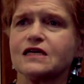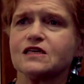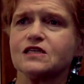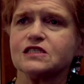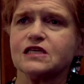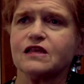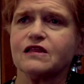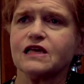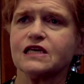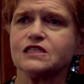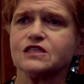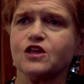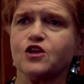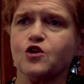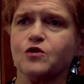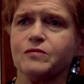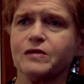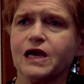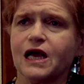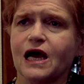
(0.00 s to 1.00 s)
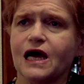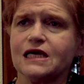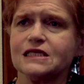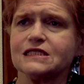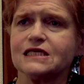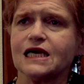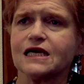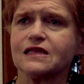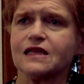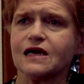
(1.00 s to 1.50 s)
Because he thinks the human
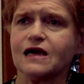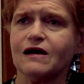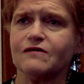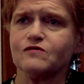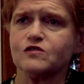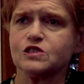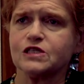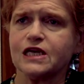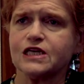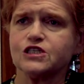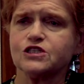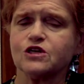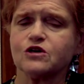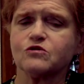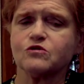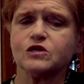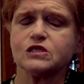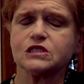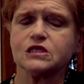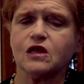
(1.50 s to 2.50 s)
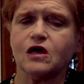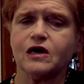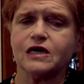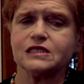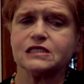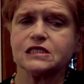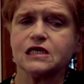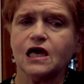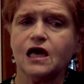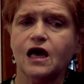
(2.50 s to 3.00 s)
contact, the conversation across lines,